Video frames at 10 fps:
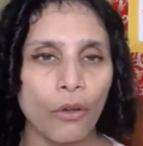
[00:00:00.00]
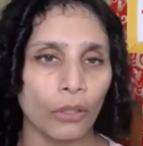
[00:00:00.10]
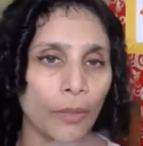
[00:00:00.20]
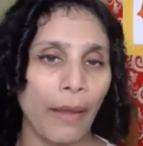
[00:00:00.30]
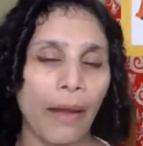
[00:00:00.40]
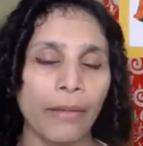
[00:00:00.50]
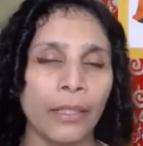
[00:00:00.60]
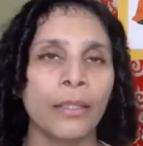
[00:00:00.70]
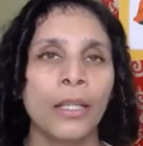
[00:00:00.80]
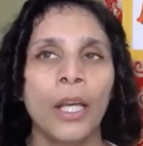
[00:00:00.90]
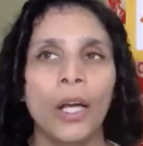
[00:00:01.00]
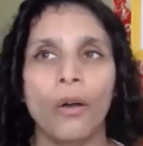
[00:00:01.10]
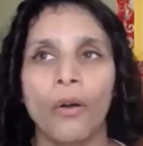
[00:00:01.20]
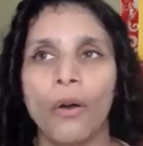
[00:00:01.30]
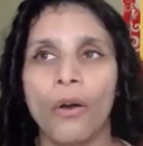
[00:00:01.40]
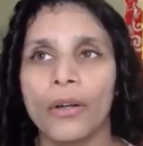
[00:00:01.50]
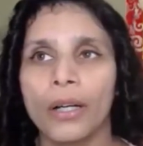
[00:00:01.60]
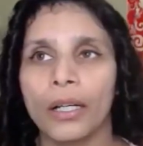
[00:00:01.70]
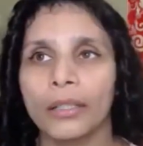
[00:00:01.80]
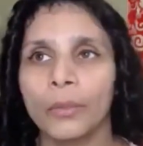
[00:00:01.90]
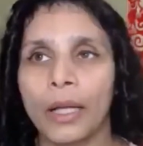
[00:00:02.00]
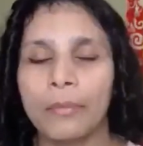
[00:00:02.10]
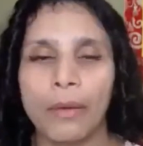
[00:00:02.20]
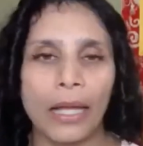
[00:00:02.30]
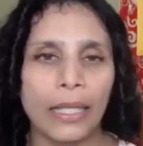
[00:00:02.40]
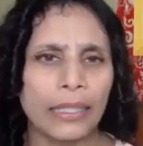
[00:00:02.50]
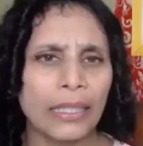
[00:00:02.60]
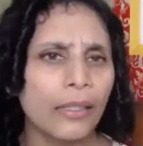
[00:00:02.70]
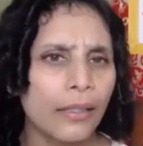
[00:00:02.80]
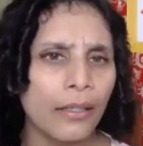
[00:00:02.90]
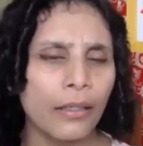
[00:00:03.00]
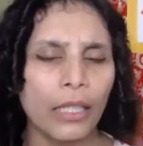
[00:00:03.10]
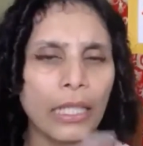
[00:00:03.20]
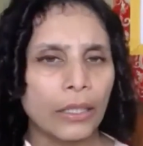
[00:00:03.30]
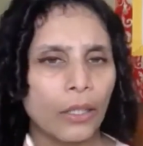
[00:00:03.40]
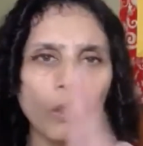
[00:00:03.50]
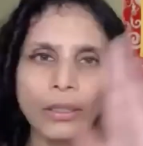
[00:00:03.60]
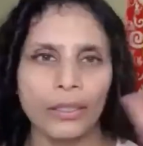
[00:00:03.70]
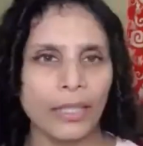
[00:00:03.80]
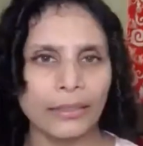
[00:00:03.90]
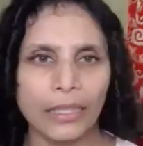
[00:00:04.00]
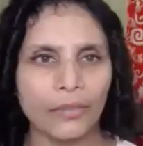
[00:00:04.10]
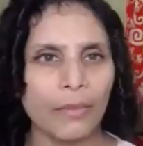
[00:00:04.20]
or the Baron or the one by Kilner, all the things that have